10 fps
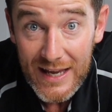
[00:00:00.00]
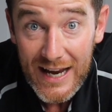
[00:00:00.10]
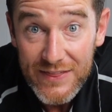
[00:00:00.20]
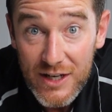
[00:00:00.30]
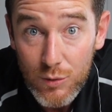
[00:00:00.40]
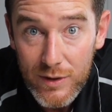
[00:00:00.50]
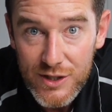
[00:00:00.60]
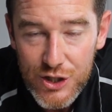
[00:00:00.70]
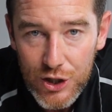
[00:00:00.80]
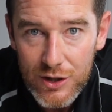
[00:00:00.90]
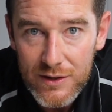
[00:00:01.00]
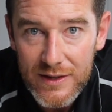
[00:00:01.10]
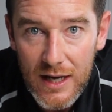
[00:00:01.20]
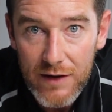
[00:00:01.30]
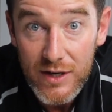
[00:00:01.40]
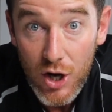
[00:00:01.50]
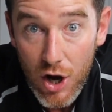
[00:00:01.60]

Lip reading: and then you want to turn the oven